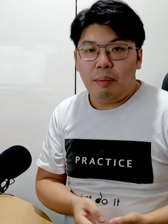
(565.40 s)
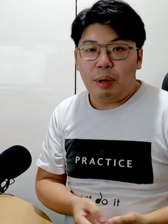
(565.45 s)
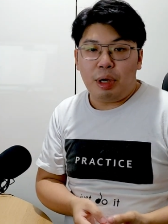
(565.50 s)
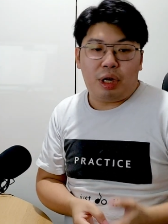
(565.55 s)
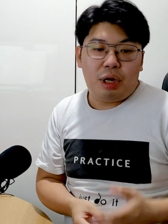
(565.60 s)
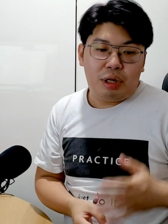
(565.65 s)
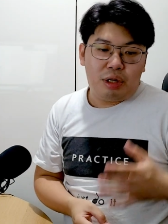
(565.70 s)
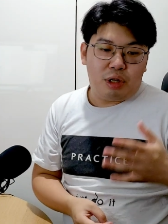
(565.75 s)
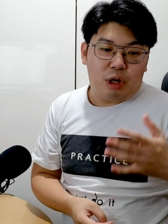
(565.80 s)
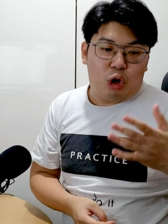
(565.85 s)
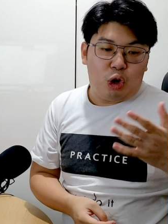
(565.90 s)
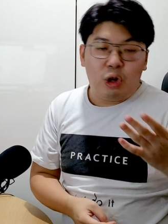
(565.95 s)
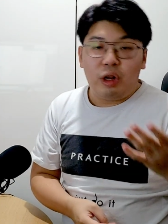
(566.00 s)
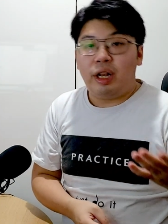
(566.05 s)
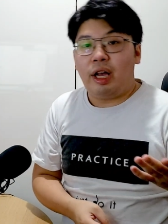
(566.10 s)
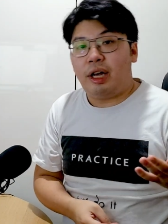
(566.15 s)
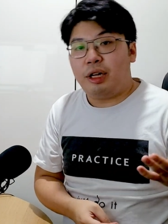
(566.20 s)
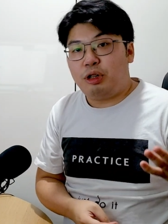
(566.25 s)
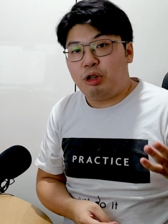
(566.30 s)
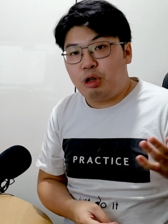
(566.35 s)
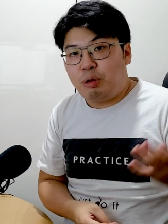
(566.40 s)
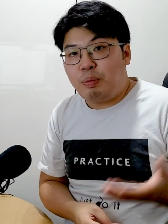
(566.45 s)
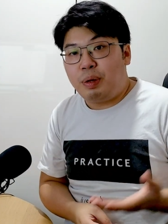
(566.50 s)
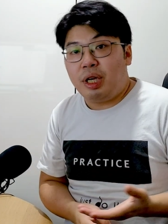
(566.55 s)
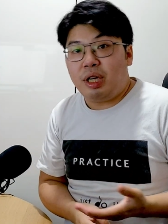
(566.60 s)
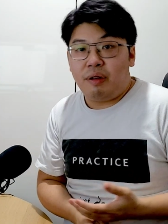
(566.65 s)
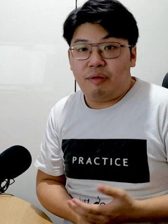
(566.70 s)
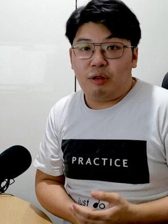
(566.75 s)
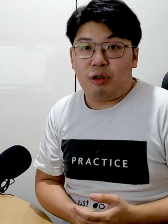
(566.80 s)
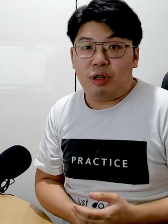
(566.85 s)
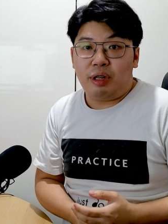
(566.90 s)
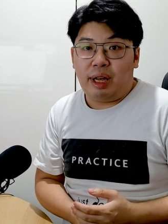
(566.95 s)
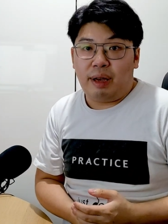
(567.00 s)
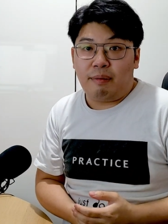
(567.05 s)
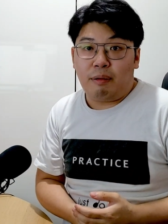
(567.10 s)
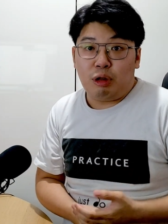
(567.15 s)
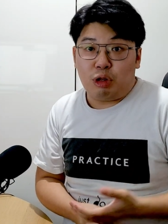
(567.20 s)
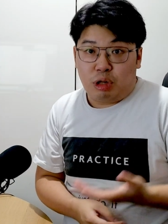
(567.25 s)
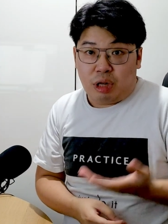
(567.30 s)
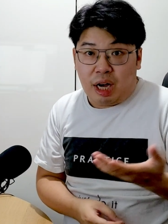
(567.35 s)
Because unless you speak a foreign
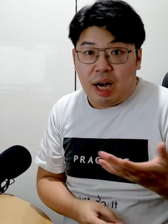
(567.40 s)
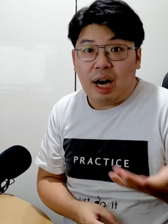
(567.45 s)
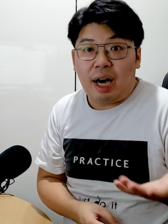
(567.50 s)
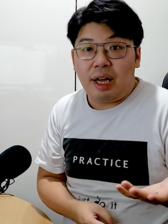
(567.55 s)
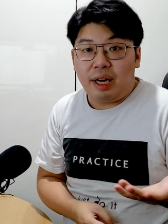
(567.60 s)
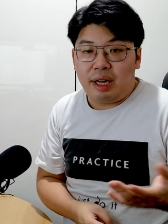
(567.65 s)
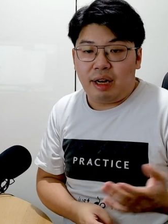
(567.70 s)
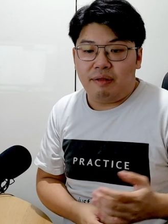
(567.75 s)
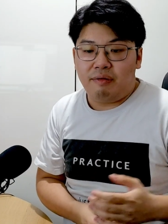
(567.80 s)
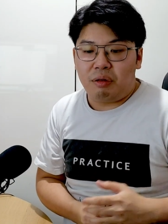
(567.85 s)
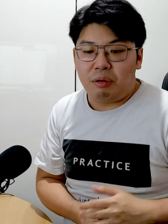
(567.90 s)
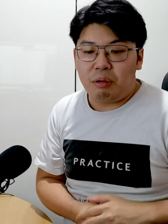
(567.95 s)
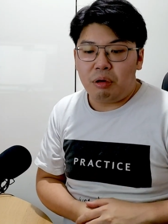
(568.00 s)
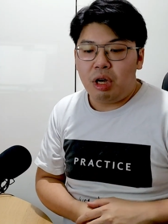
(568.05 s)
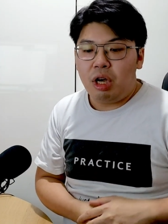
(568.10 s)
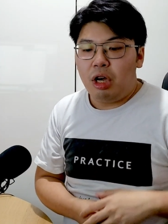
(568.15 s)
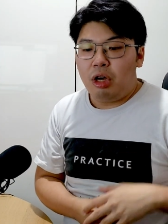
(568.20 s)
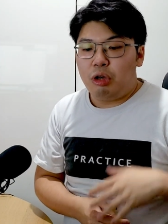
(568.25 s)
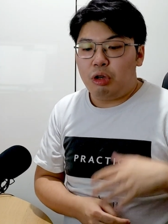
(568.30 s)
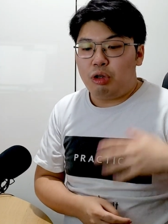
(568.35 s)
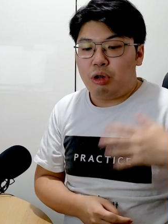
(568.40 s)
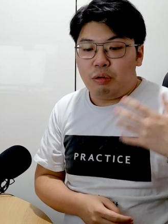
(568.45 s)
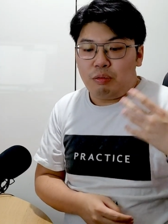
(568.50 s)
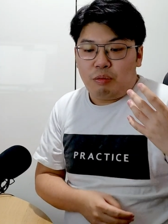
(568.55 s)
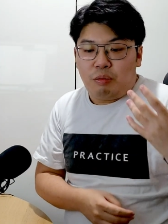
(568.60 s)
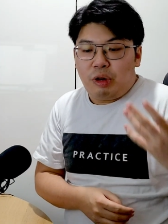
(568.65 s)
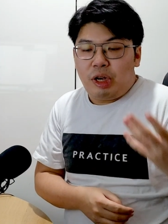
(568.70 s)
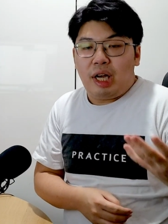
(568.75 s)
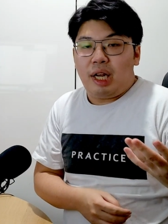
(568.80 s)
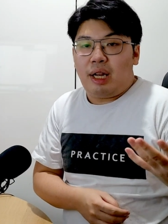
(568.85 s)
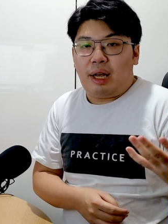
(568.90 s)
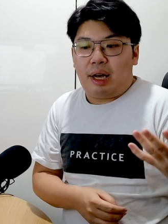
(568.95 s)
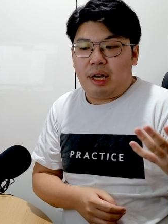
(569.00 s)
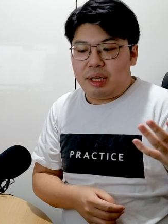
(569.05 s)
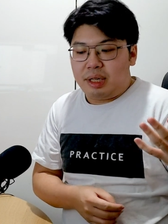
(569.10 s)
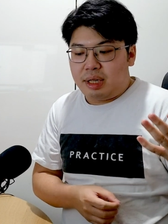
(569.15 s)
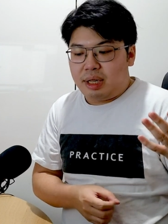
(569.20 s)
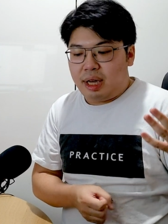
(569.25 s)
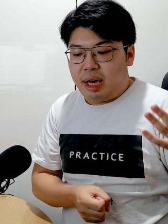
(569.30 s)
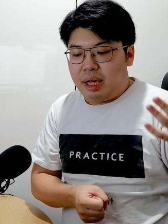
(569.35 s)
language on a high level, you don't
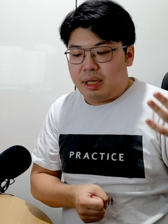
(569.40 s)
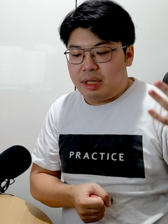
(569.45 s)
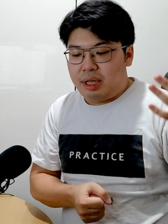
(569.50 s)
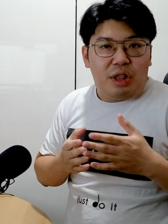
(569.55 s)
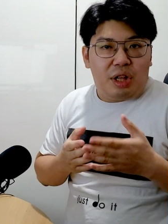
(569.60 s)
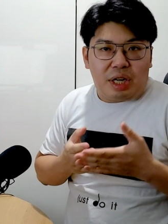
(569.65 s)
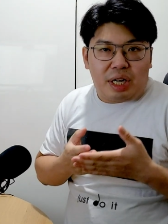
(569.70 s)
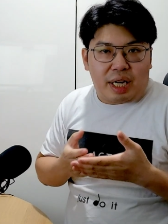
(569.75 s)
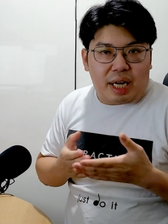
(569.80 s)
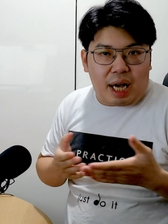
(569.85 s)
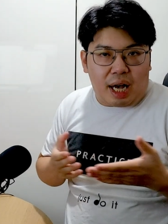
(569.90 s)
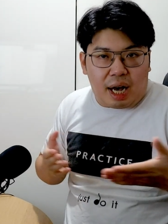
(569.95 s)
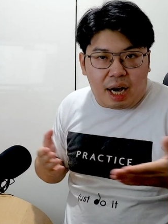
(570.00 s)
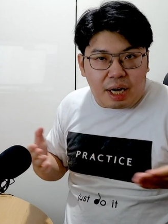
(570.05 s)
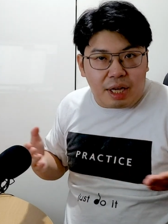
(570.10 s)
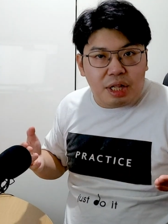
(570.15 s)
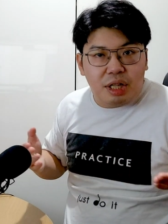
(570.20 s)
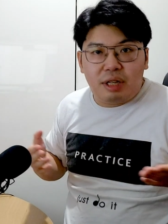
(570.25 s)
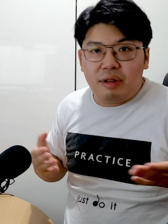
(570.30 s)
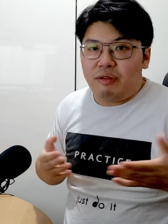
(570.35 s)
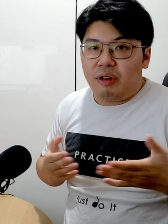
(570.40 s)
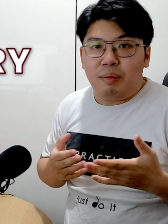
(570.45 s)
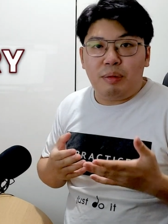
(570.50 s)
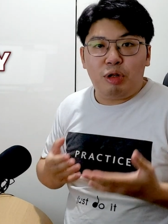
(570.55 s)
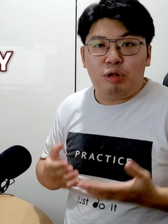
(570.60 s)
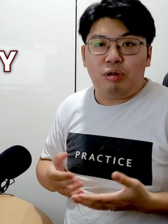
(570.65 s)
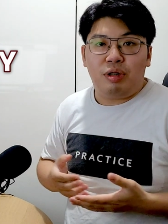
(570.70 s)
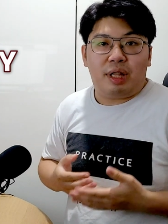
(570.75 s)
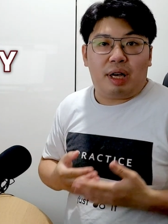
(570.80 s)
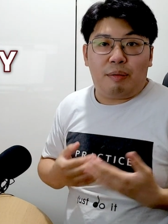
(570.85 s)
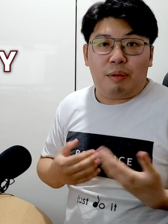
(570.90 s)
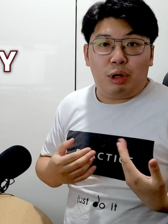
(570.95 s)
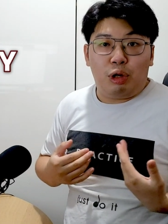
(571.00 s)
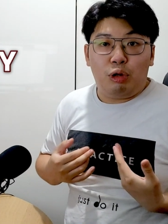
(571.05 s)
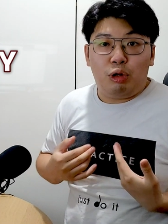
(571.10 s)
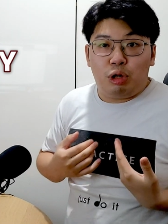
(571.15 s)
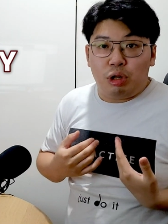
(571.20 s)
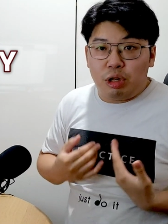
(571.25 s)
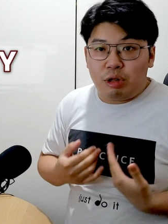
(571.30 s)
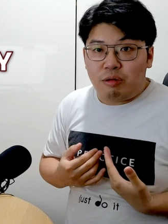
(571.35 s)
realize that the kinds of imagery that we
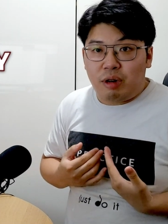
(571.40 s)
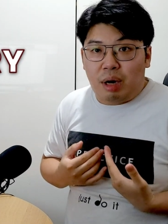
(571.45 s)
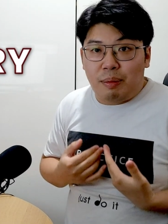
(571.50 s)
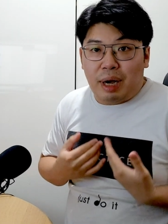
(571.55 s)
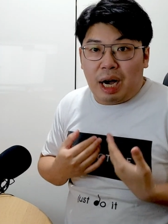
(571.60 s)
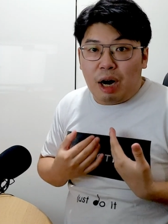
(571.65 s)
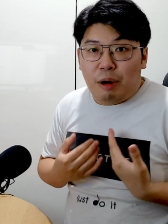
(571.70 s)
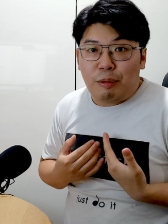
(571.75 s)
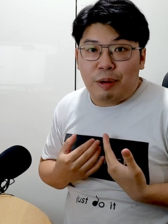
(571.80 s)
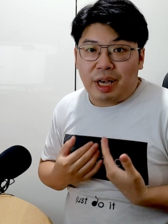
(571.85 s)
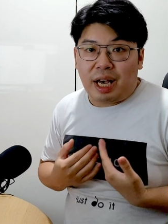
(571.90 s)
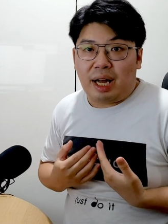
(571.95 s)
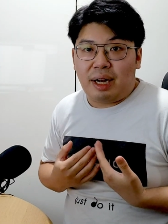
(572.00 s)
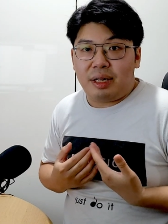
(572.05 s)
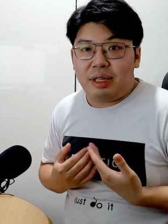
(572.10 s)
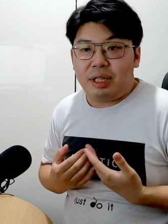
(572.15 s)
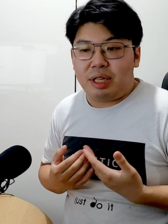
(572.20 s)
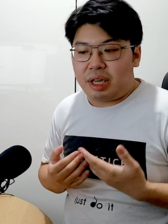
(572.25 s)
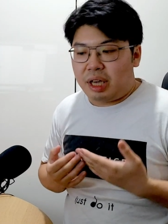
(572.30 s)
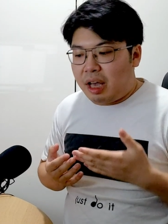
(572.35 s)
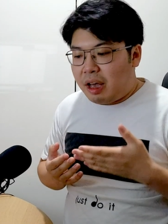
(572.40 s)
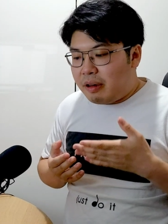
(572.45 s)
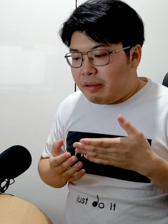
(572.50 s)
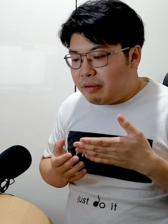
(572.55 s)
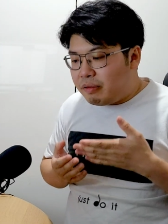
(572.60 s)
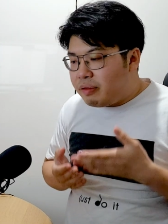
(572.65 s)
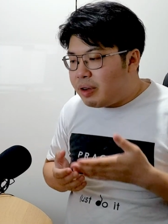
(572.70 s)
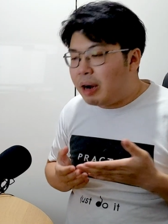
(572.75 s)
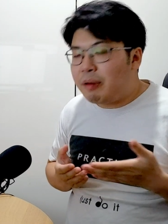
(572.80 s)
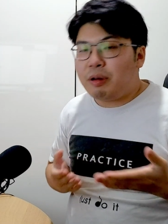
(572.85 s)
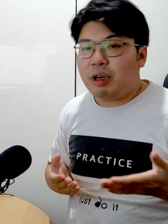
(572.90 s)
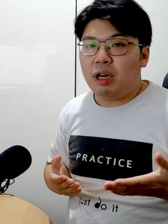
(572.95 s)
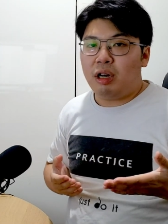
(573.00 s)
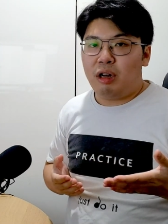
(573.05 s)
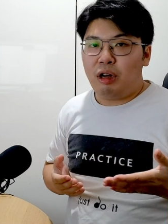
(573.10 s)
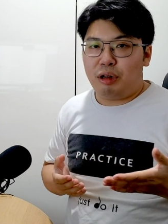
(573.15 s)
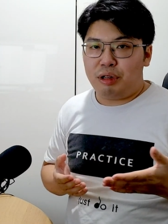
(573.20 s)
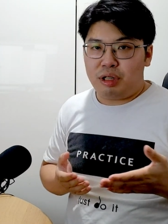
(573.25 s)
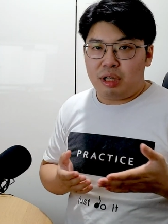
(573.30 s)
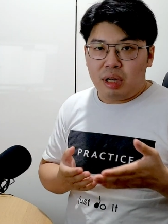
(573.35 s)
use to describe our reality vary a
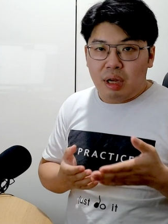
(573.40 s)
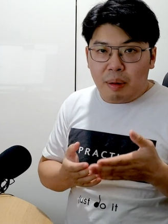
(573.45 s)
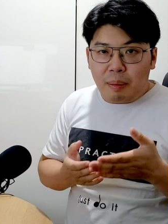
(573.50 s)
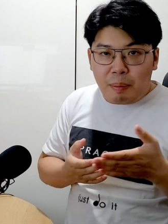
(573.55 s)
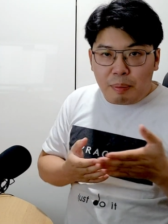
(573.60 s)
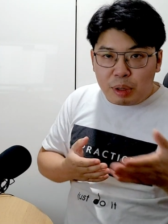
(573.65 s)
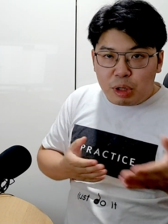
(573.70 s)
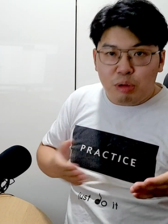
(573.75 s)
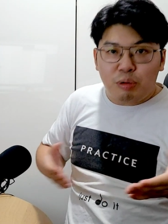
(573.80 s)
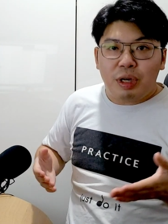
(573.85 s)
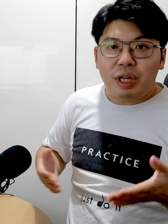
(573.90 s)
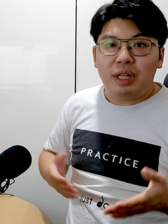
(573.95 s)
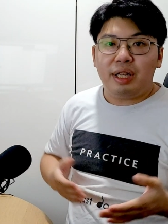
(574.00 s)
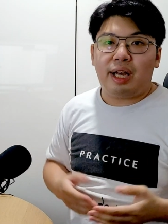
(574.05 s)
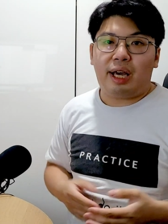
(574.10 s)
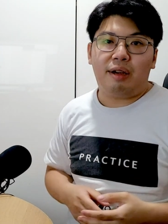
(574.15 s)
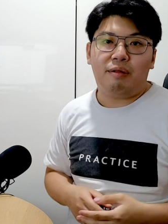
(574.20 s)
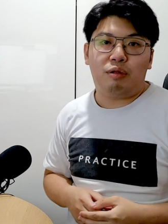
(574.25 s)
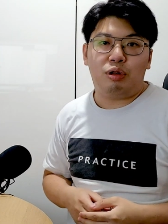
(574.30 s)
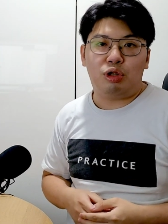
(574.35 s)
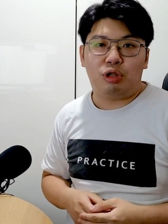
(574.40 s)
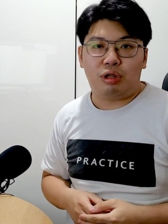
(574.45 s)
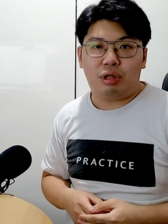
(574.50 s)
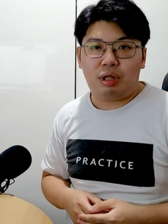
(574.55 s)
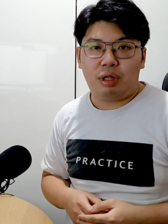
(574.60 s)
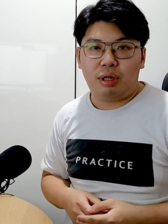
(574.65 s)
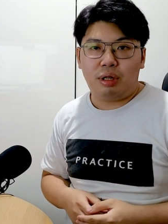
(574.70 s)
lot between languages.